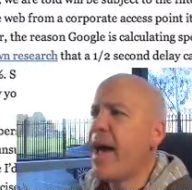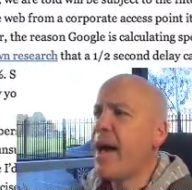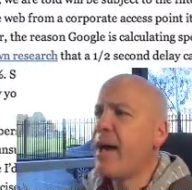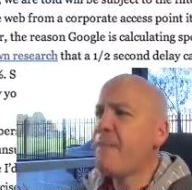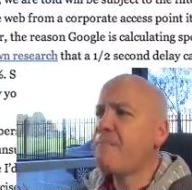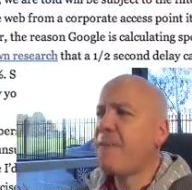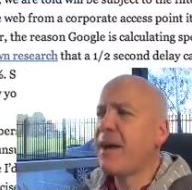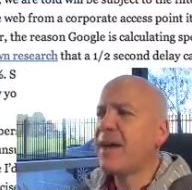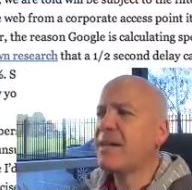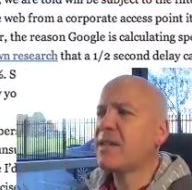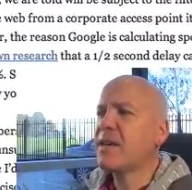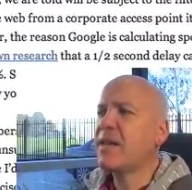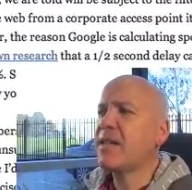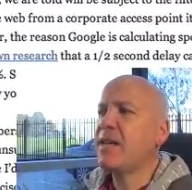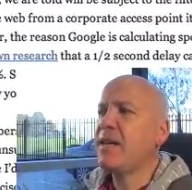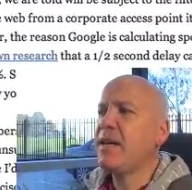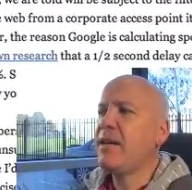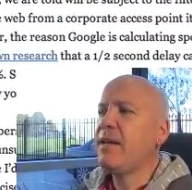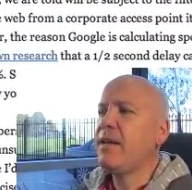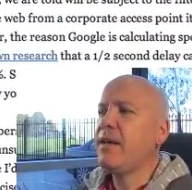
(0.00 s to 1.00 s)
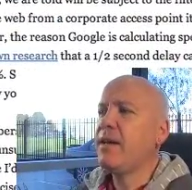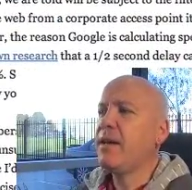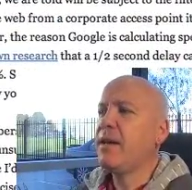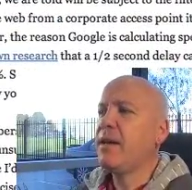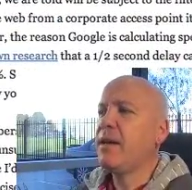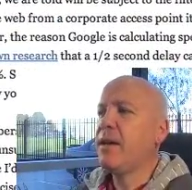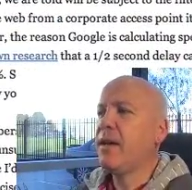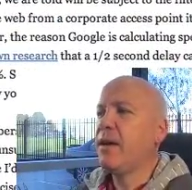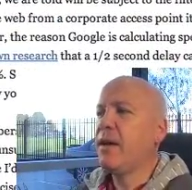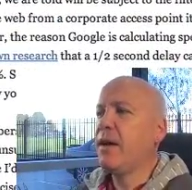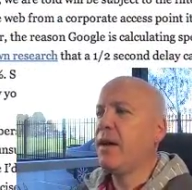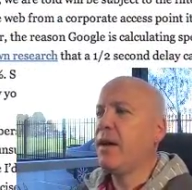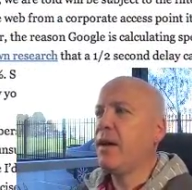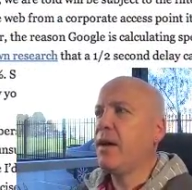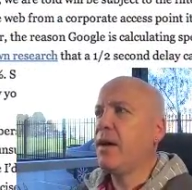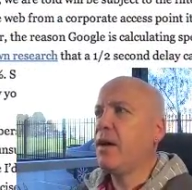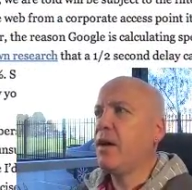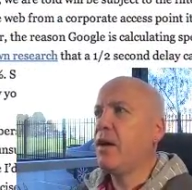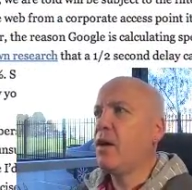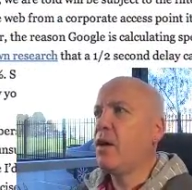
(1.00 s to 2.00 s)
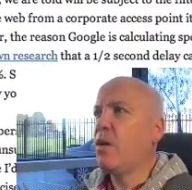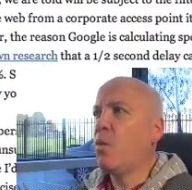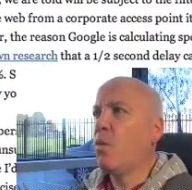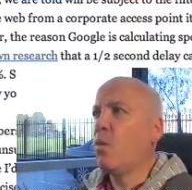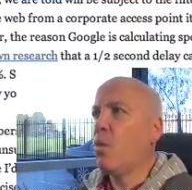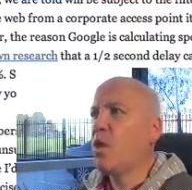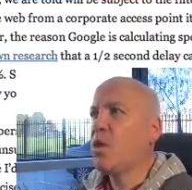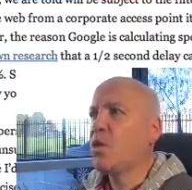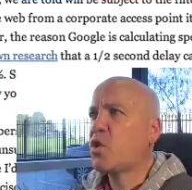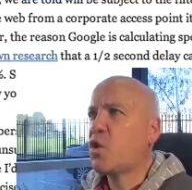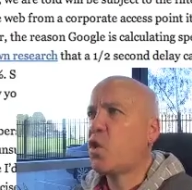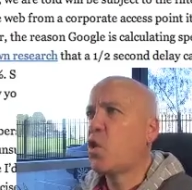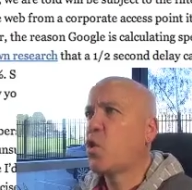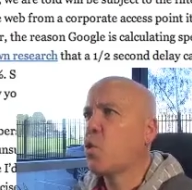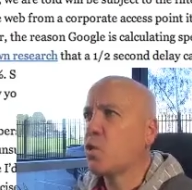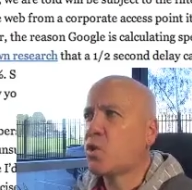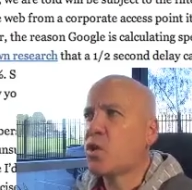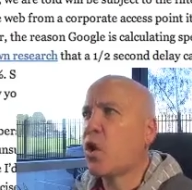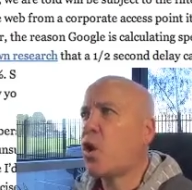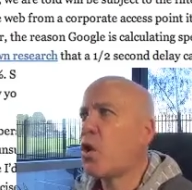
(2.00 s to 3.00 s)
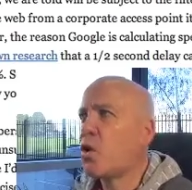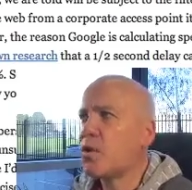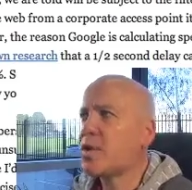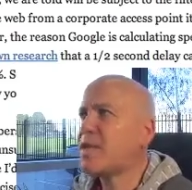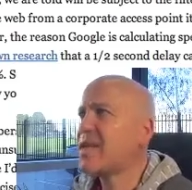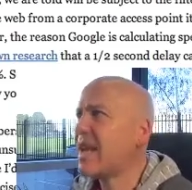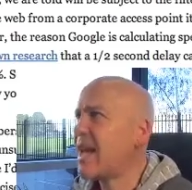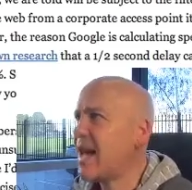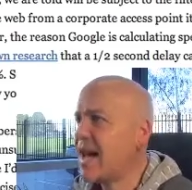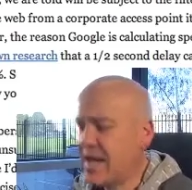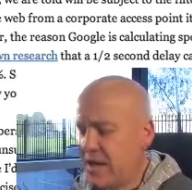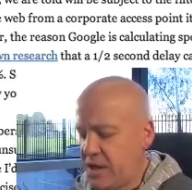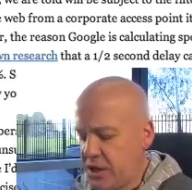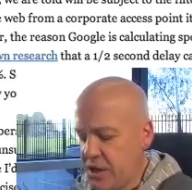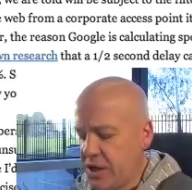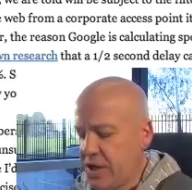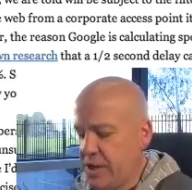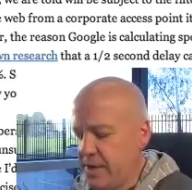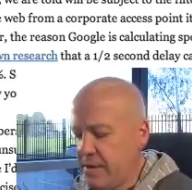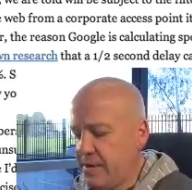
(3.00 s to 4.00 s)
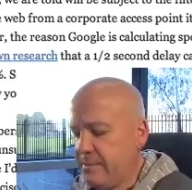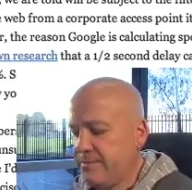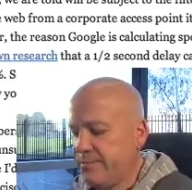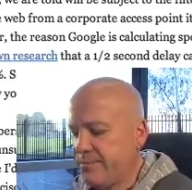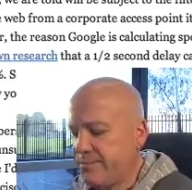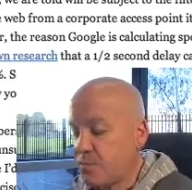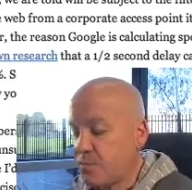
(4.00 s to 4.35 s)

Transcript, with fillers: And basically, what Google told us last year,